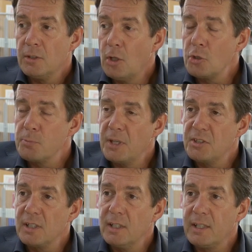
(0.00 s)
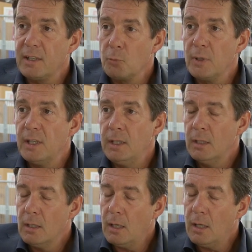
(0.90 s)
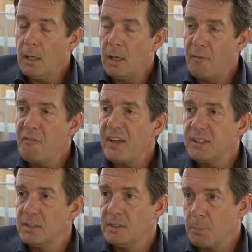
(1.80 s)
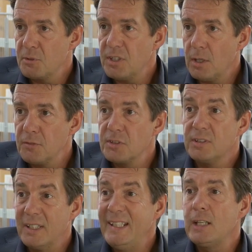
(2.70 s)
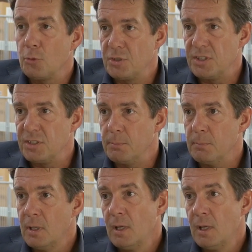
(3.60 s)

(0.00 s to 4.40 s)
Those basically can really affect themselves the ecosystem.